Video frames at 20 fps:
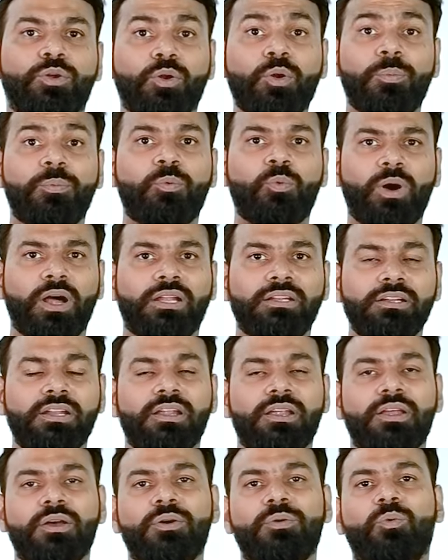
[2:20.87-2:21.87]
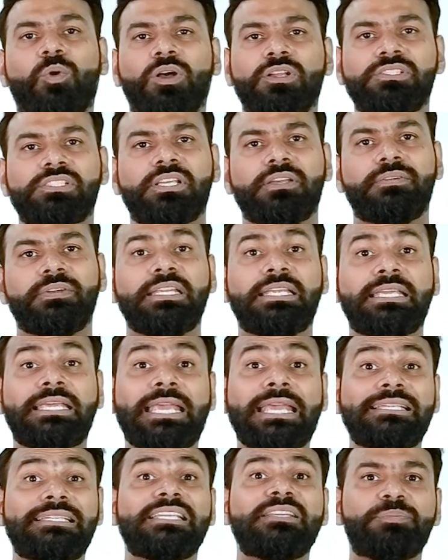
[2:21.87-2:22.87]
Group 1 was given
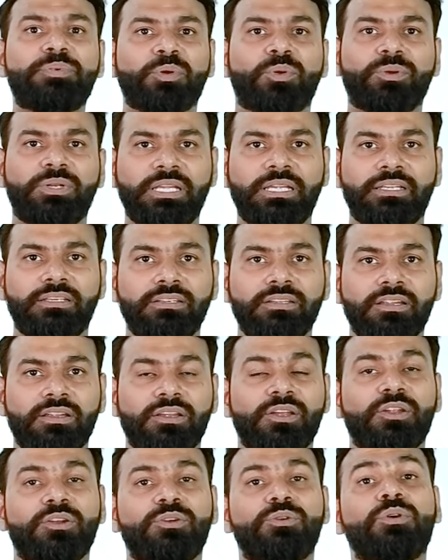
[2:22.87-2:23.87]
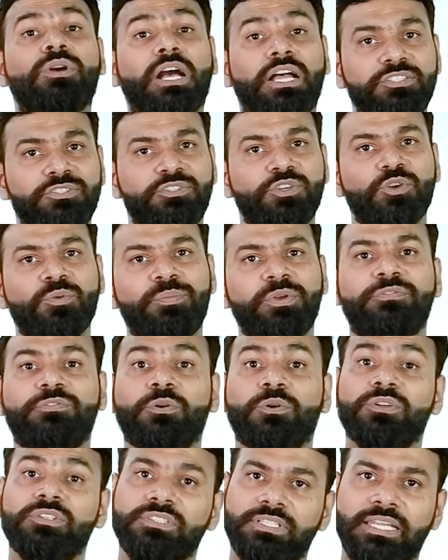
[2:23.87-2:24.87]
casein protein to consume
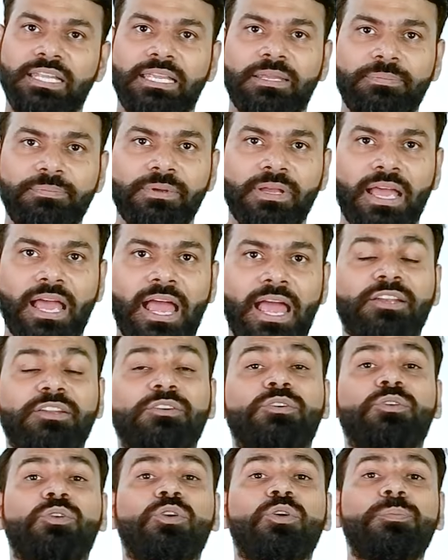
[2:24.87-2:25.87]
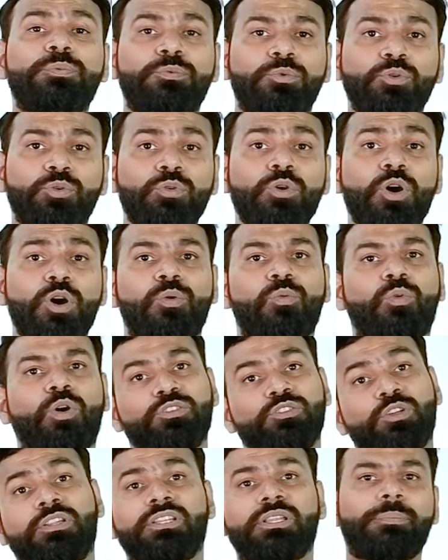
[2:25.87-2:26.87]
before sleep, and group 2
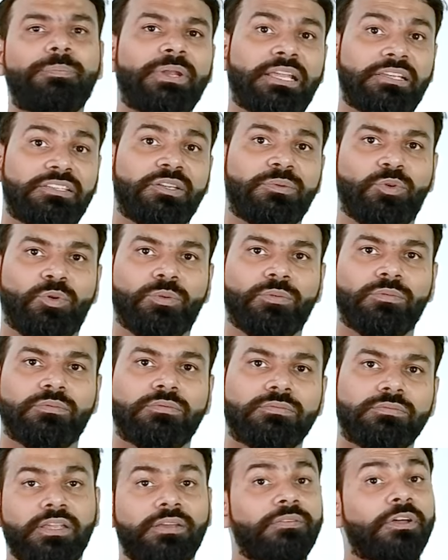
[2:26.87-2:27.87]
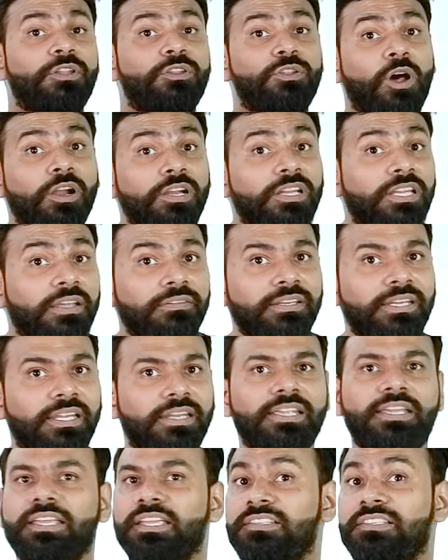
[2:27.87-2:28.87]
was on the placebo. They were not given
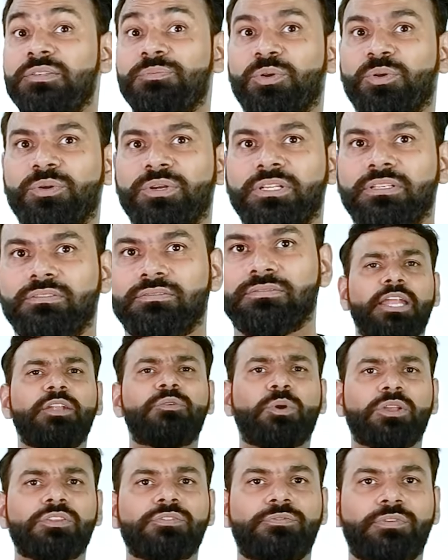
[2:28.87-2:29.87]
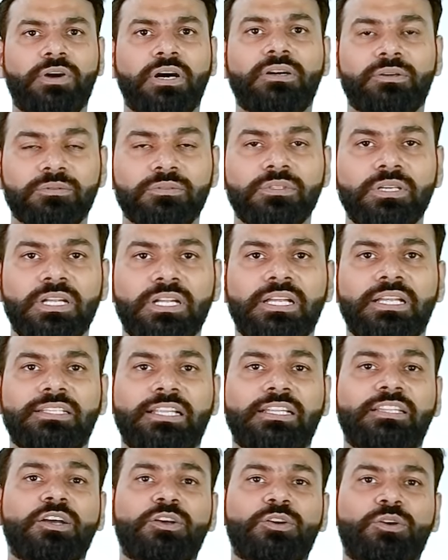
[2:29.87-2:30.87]
any casein protein. It was found
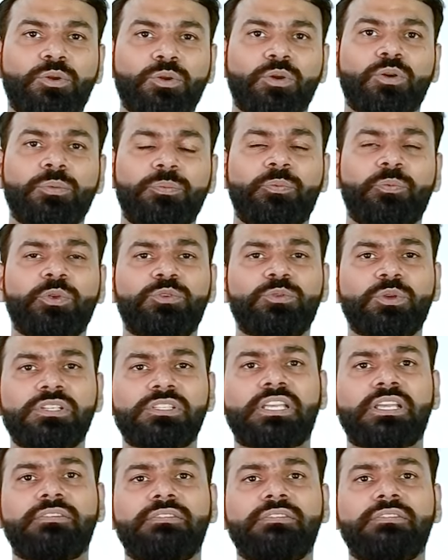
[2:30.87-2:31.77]
that the group which was